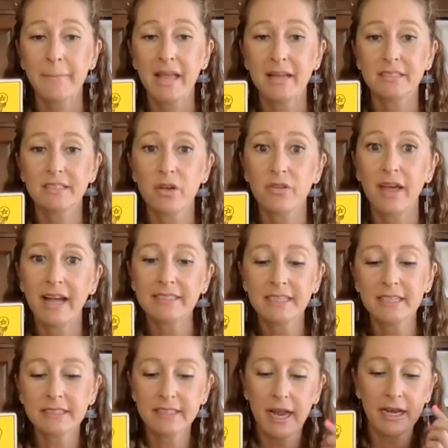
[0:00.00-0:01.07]
So that's
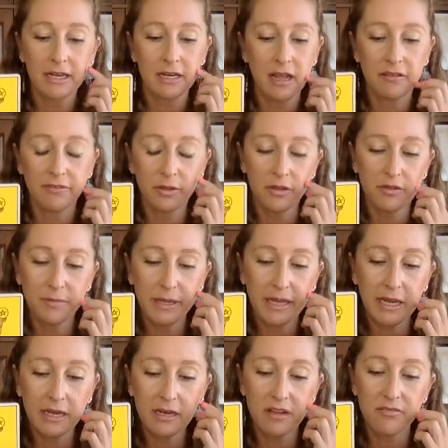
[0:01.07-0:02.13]
exciting. I feel the
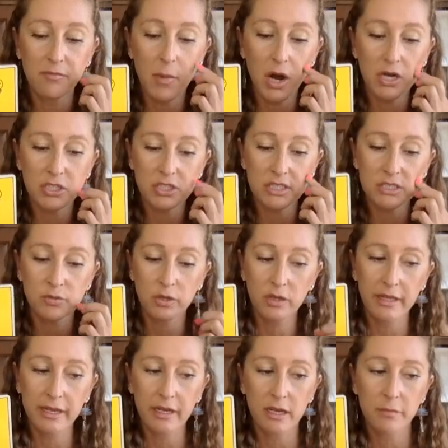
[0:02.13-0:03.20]
beginning of March is
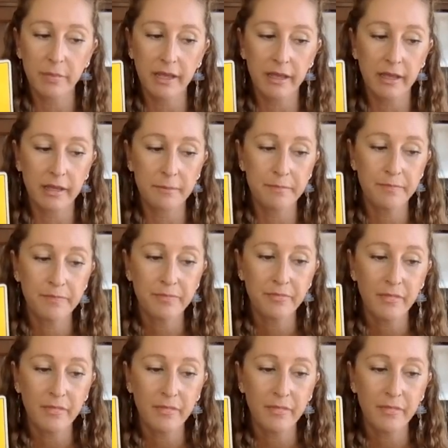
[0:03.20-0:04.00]
really going to be